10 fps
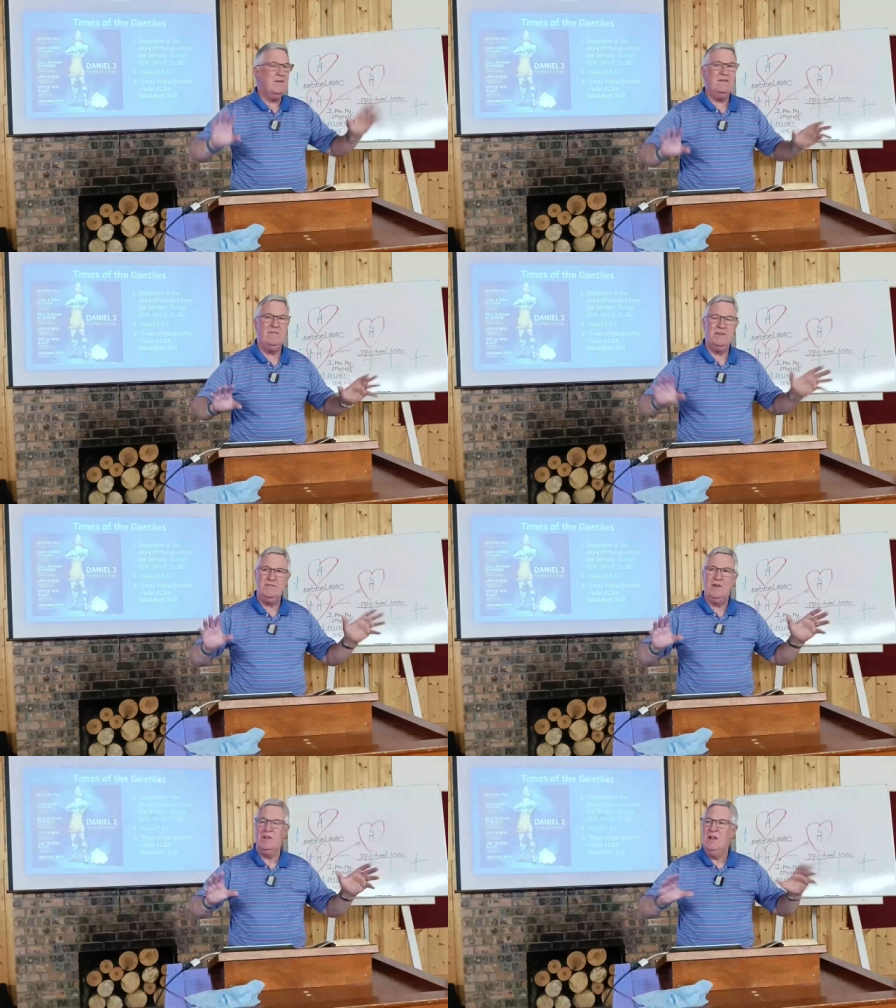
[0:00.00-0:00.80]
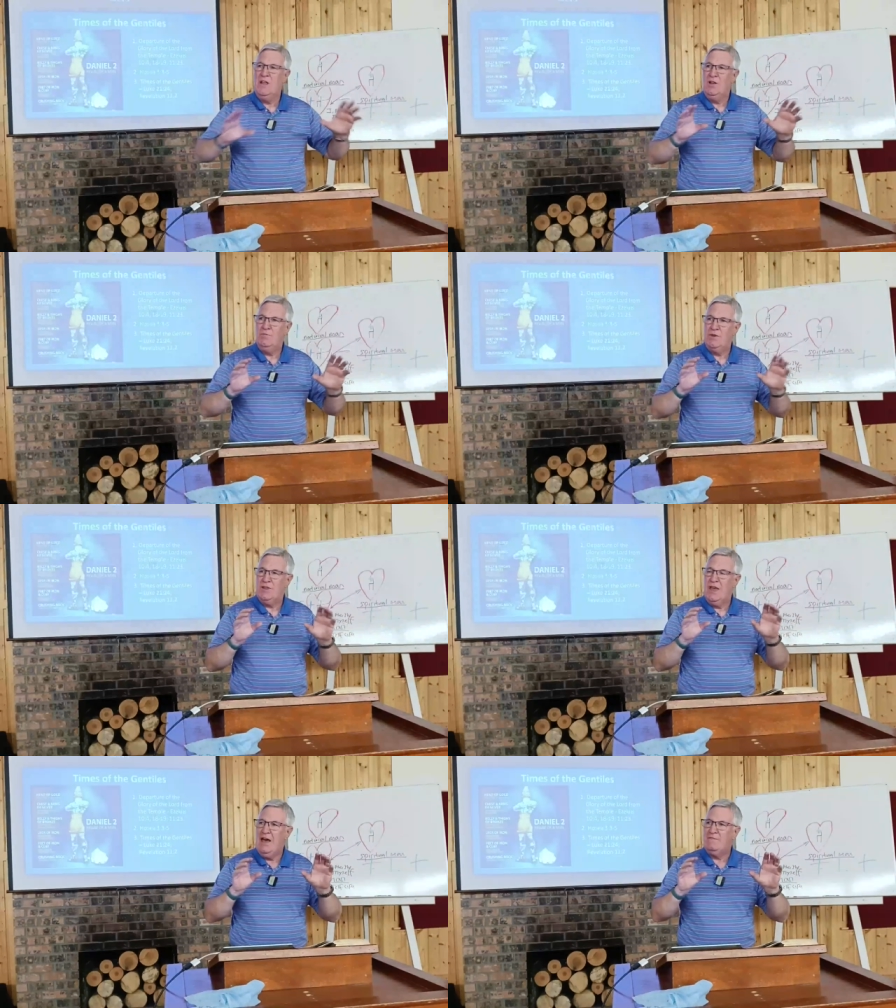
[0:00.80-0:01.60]
get rid of Israel, but
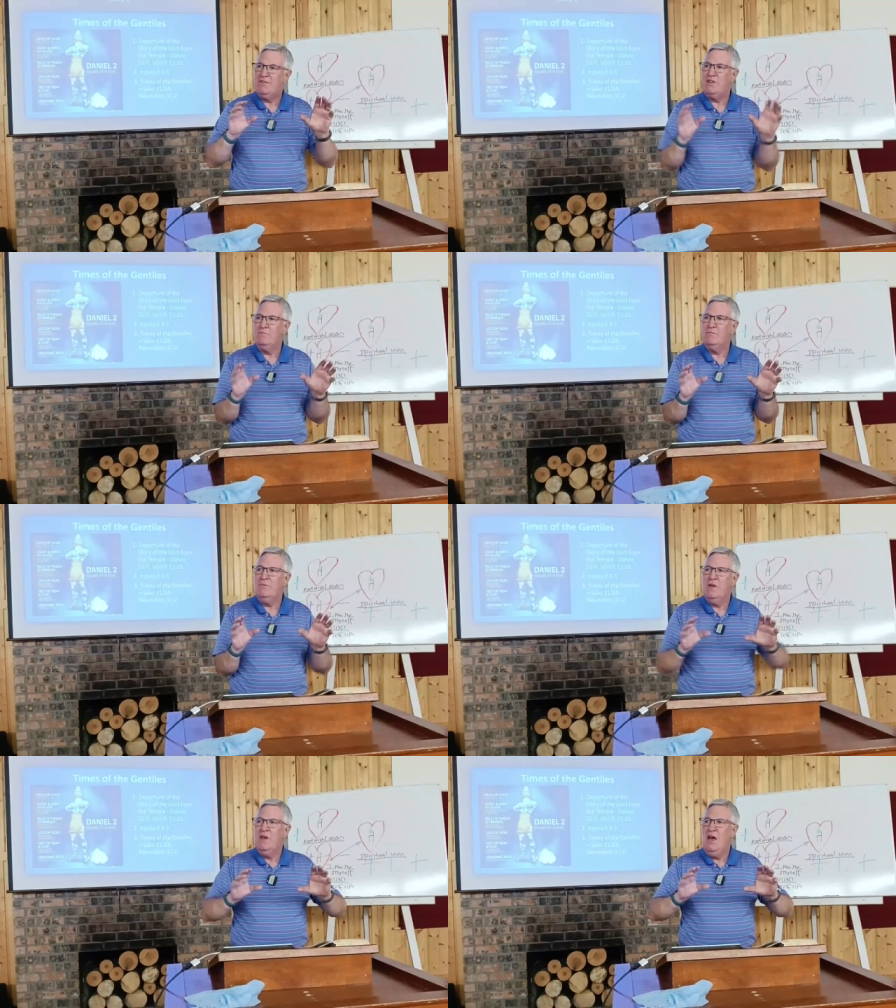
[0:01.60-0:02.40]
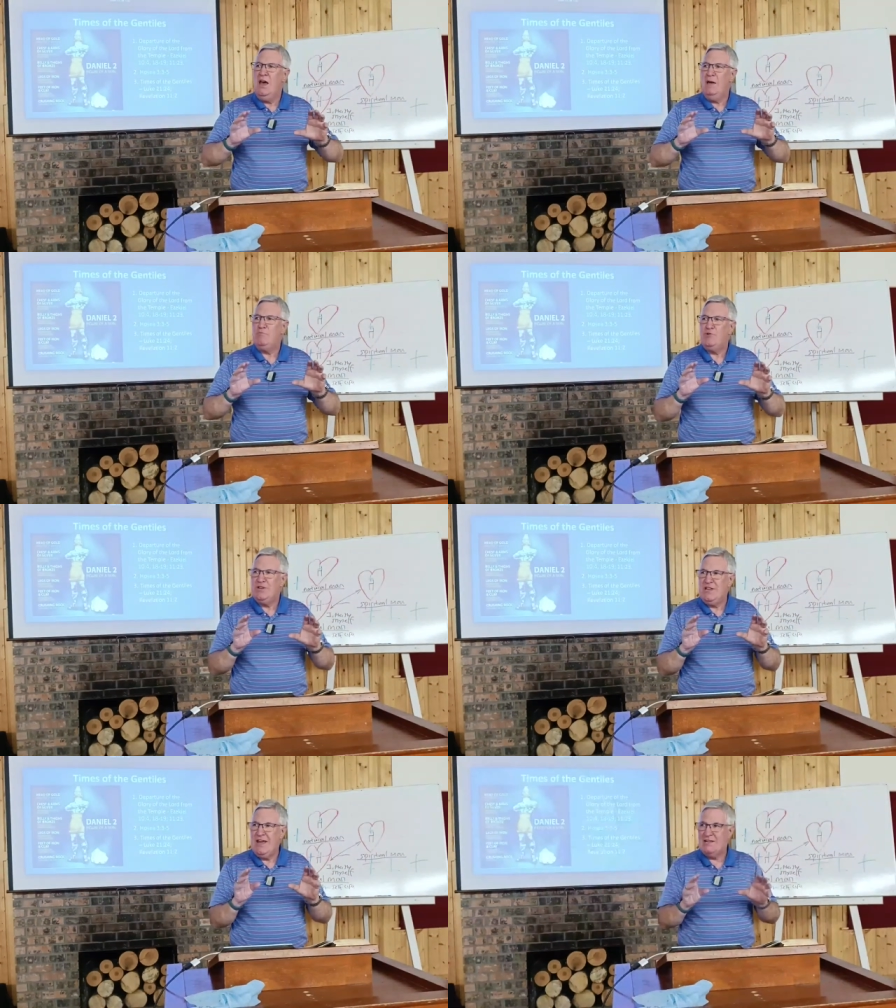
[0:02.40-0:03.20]
they have some uh,
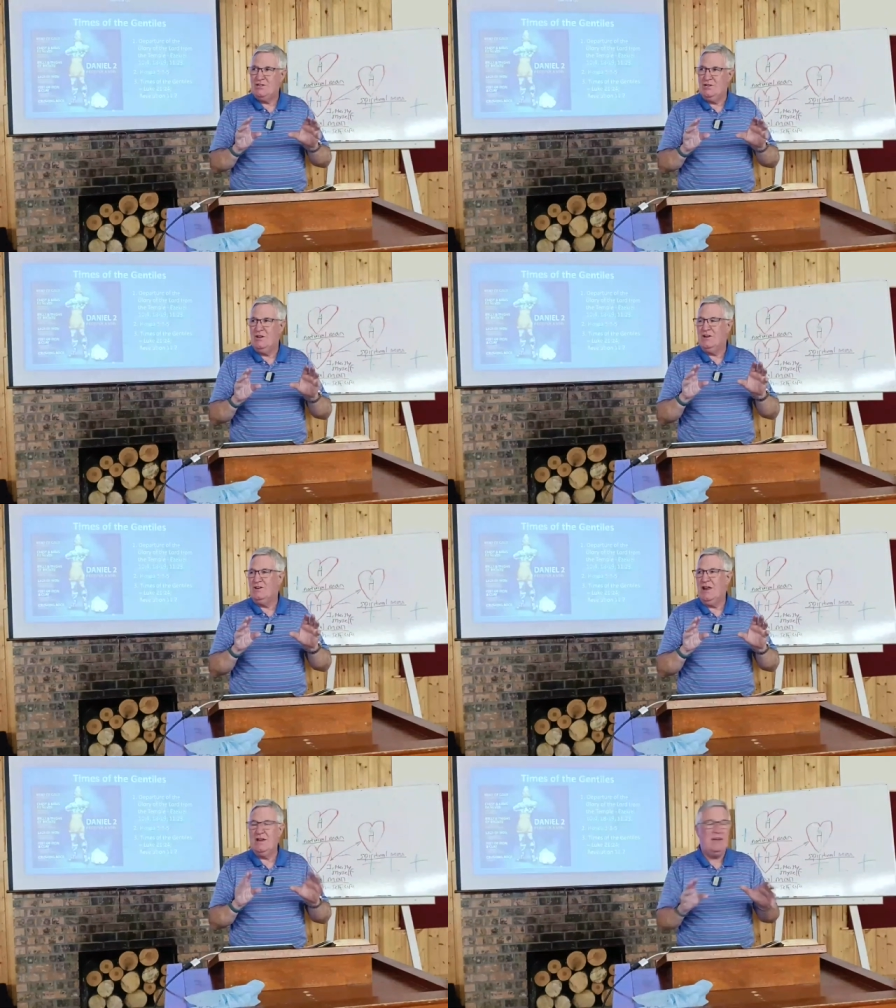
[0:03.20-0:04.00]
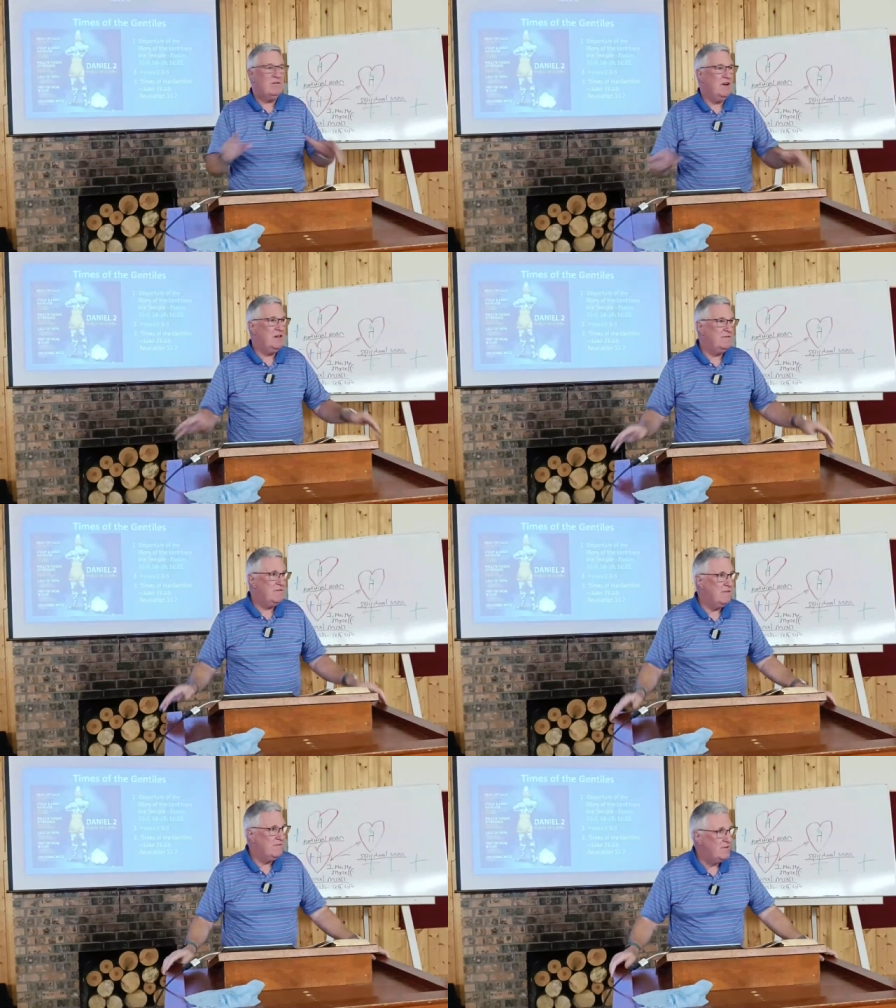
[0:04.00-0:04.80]
protection under Antichrist
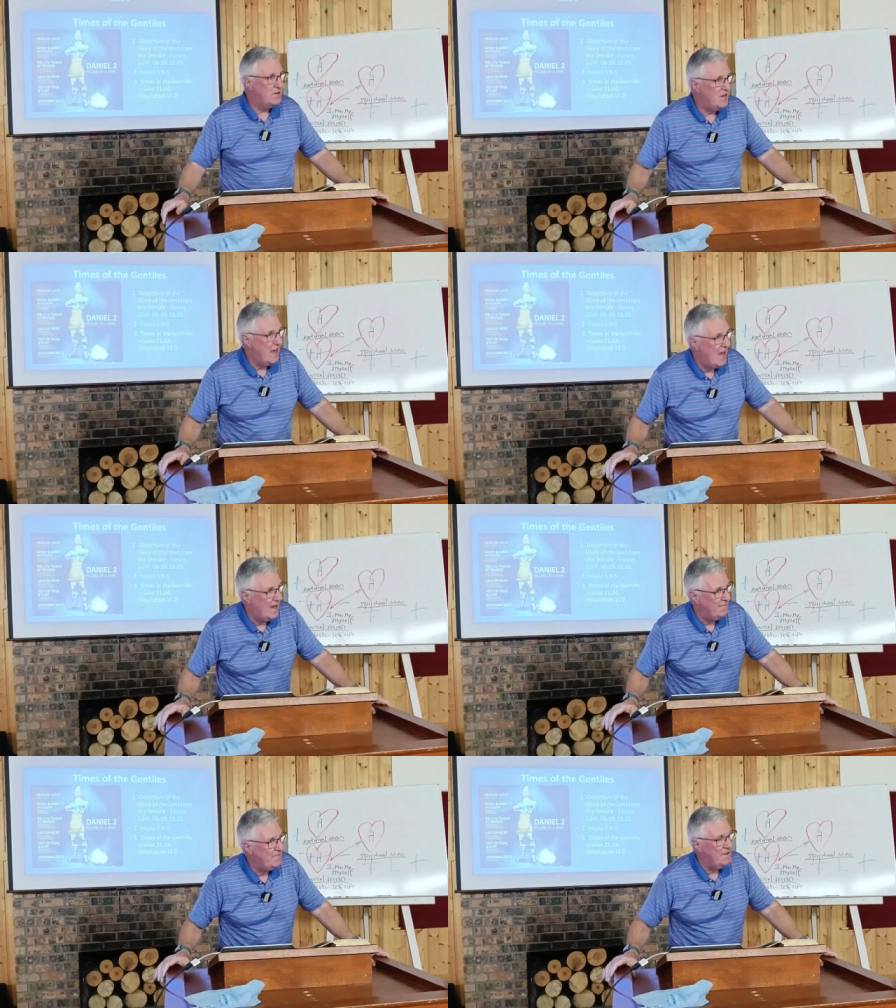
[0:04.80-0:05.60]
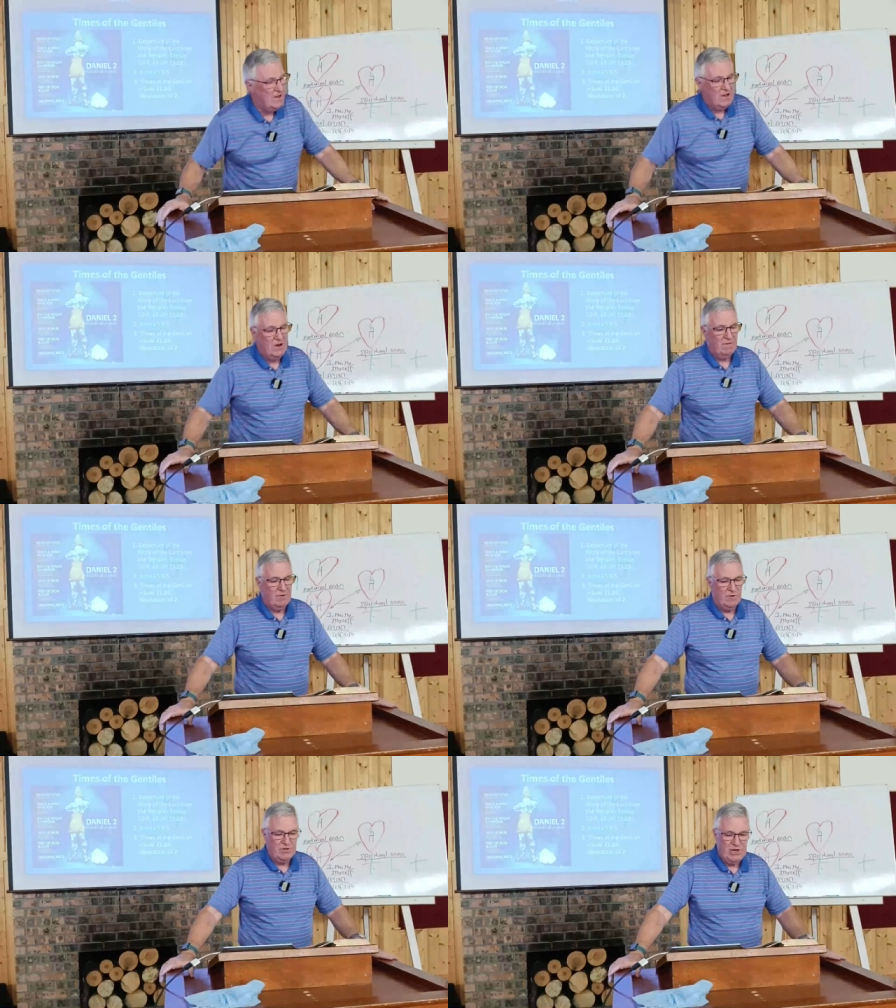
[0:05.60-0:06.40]
for the first half of
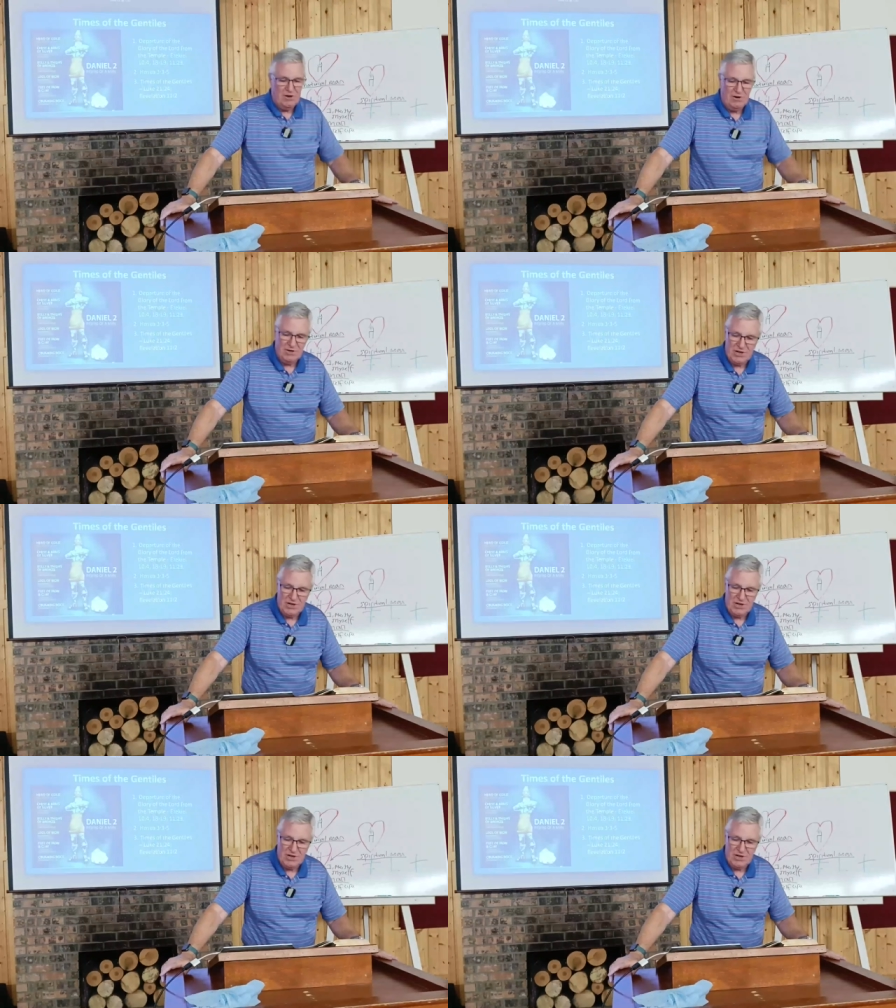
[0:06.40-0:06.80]
those years.